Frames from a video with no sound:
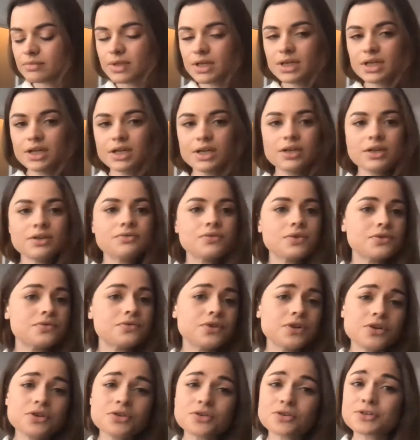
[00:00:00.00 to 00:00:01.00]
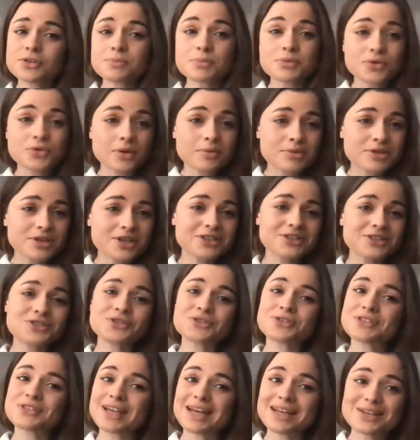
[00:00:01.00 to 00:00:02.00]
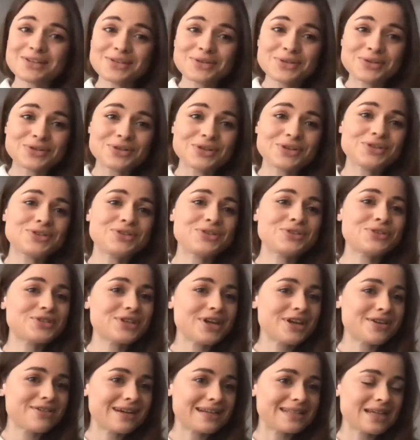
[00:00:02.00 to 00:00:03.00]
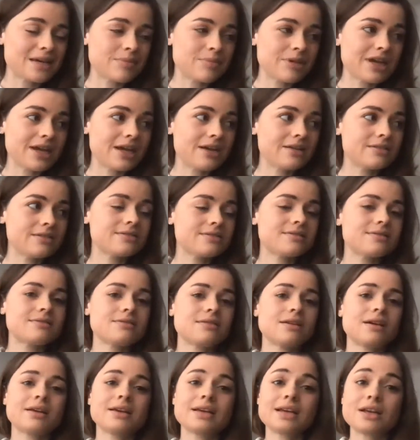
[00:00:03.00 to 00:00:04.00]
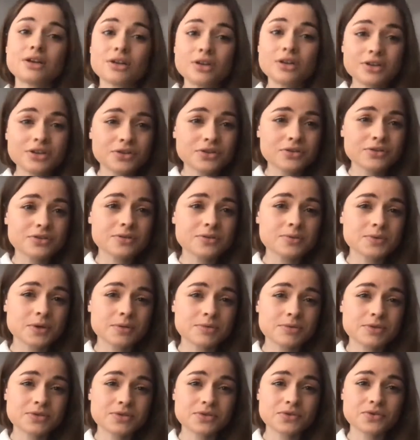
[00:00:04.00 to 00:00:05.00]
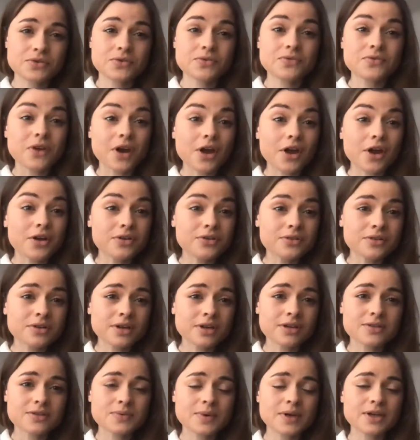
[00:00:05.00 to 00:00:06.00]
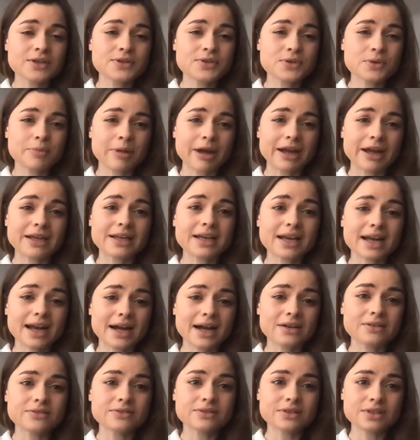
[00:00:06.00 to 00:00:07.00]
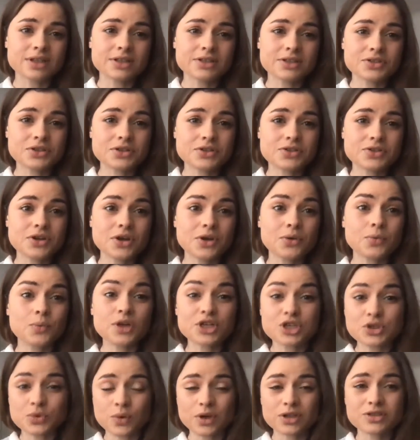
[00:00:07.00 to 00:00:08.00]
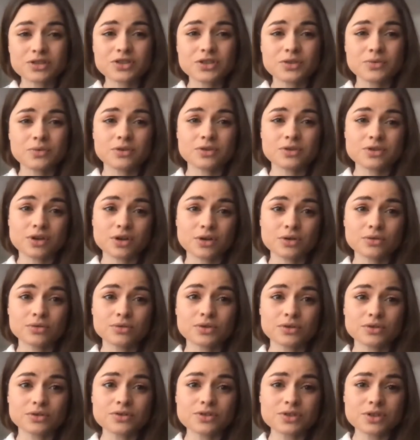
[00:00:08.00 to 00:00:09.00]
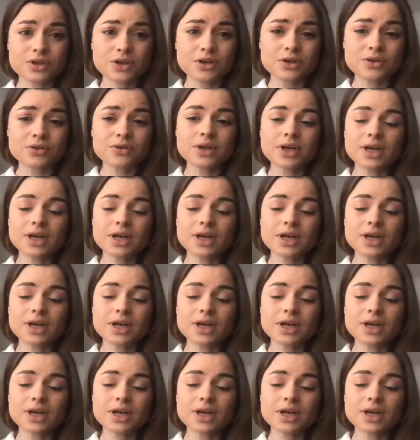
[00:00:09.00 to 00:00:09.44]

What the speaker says: Review your subscriptions, your standing orders, your direct debits, like including your subscriptions on your phone as well as your bank account, and just know which ones you want to hold on to.